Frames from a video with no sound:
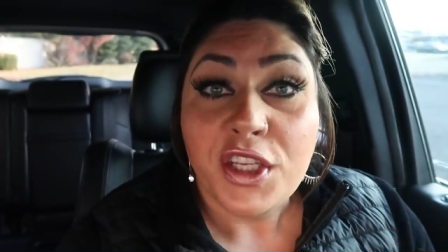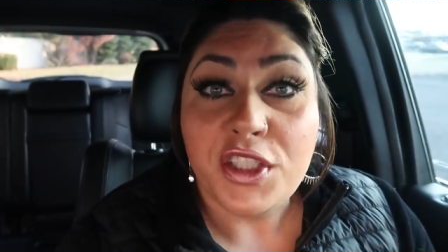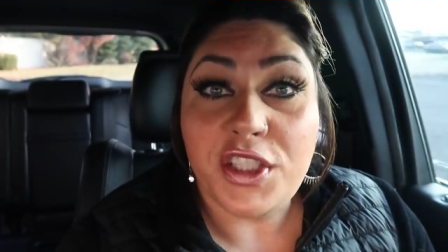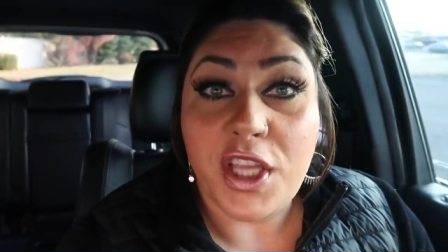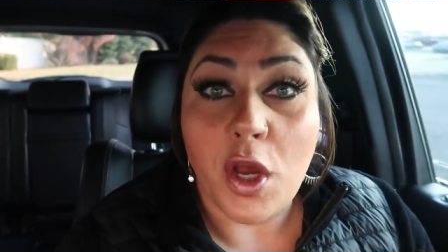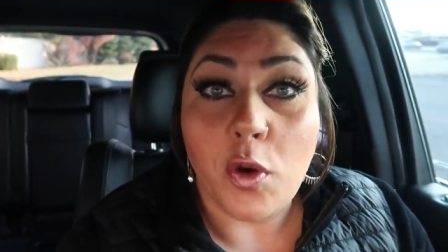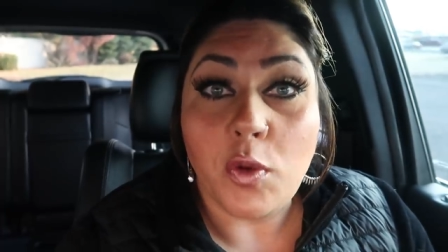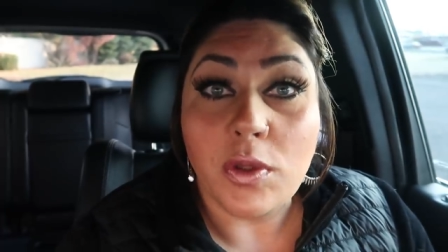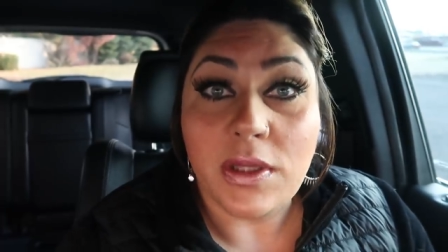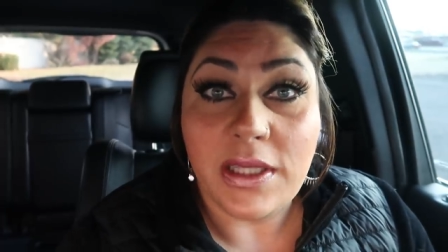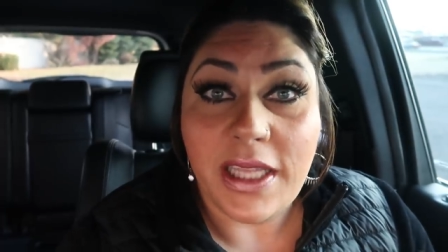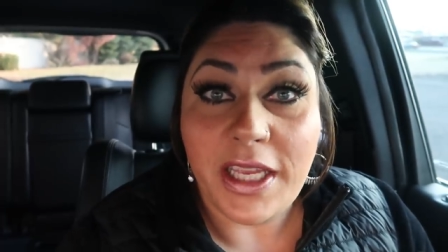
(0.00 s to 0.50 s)

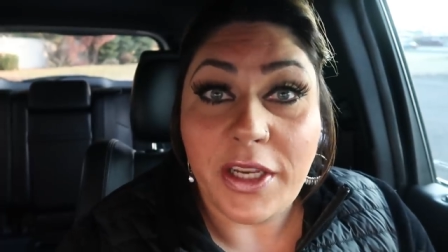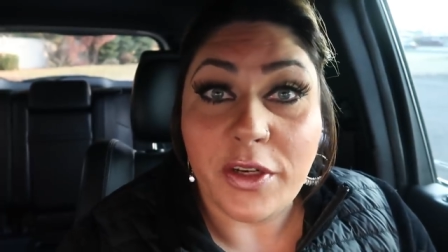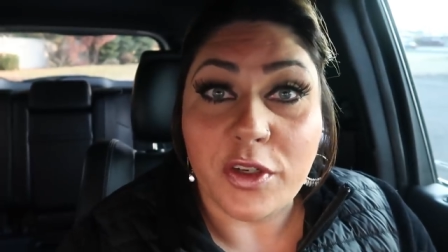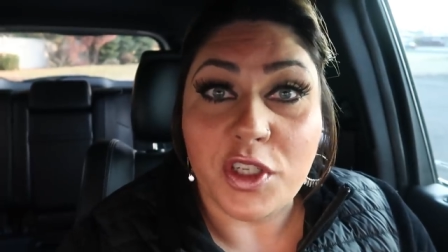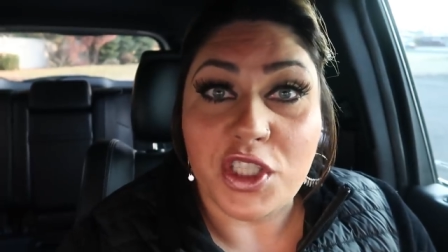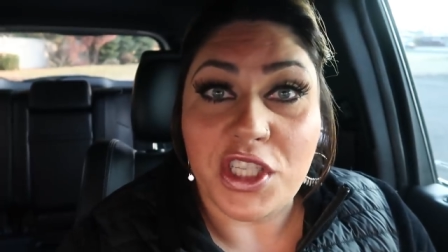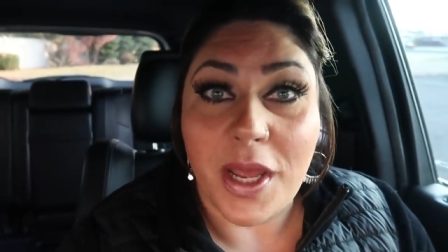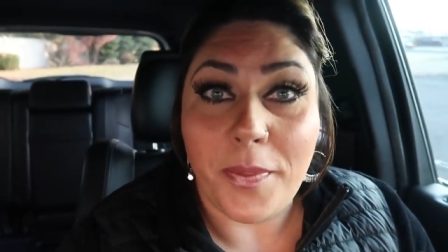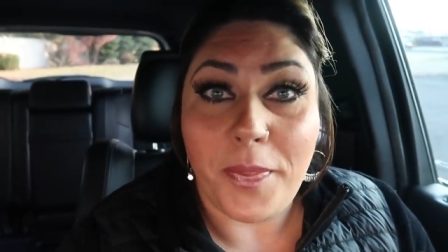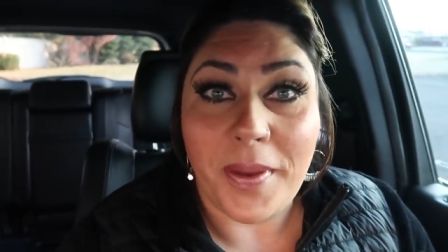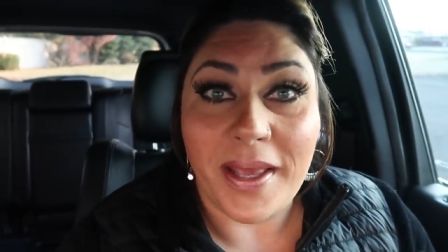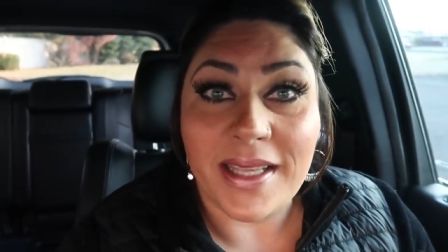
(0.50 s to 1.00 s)
So
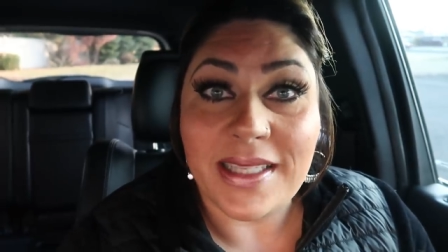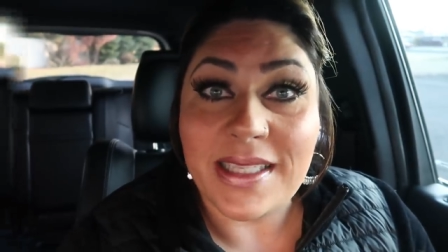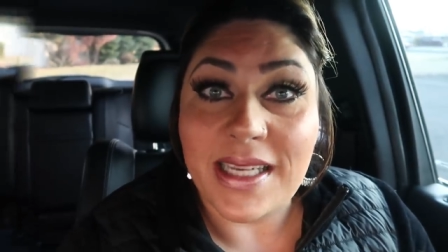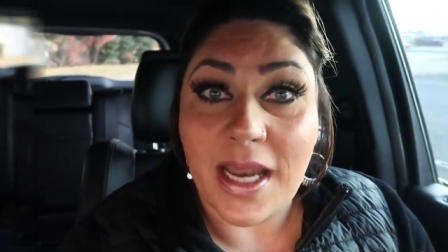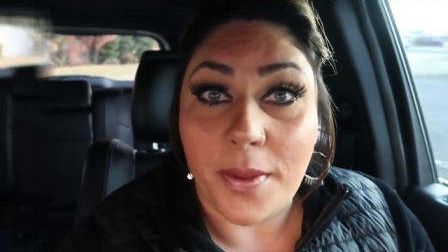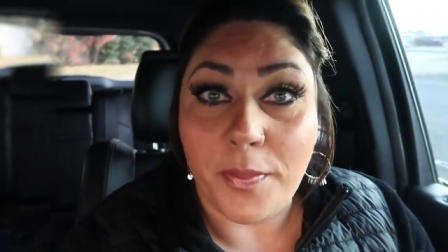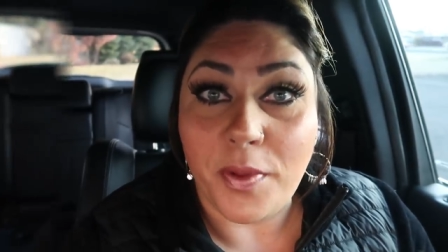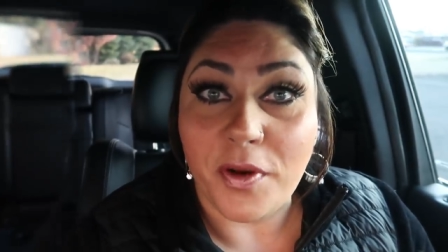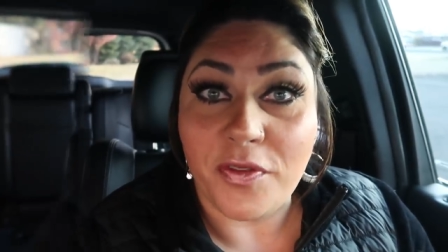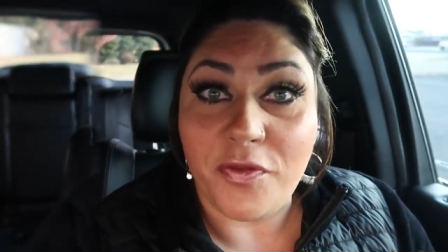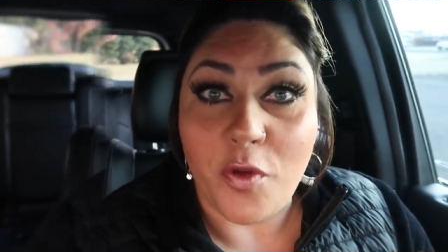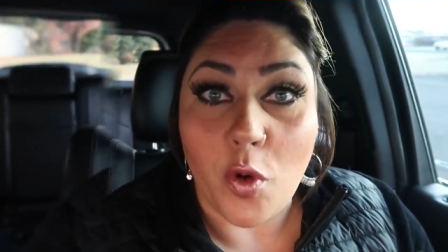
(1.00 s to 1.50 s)
leadership is
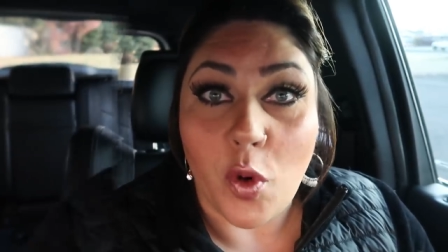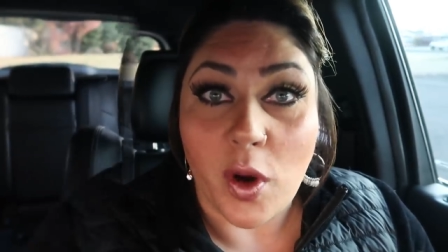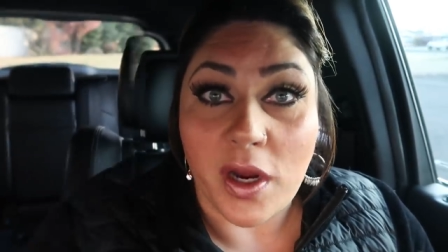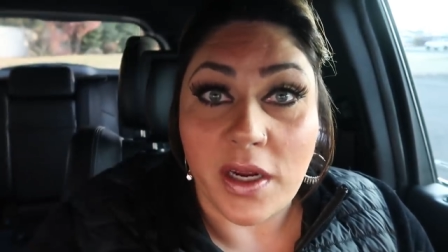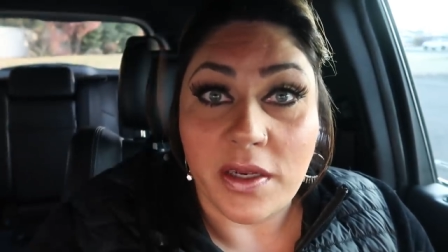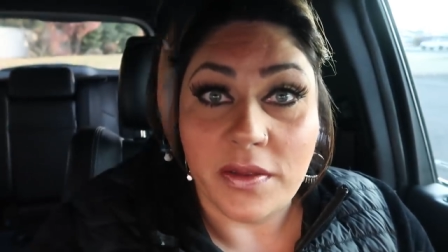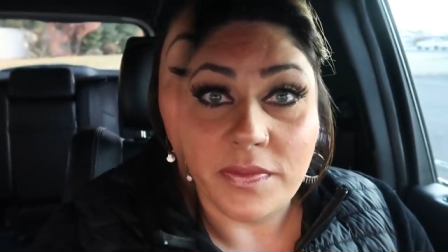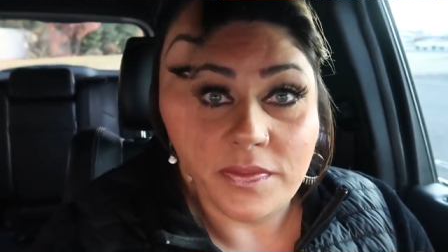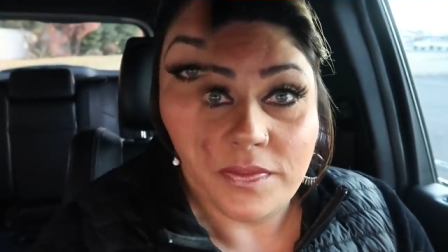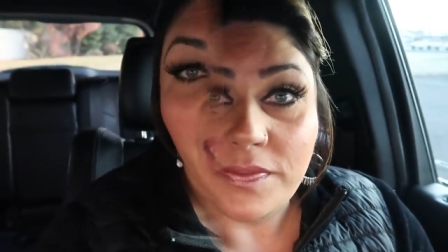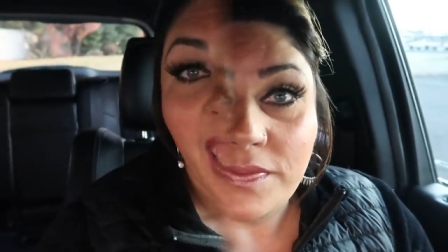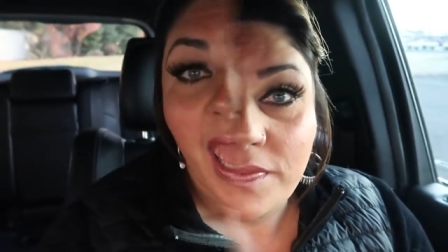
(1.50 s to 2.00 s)
number
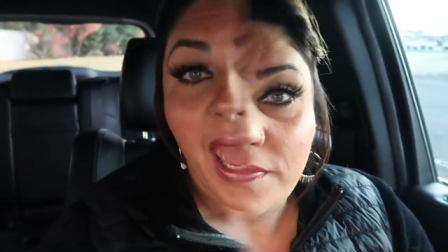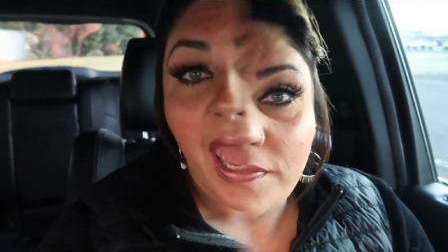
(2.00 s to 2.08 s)
four.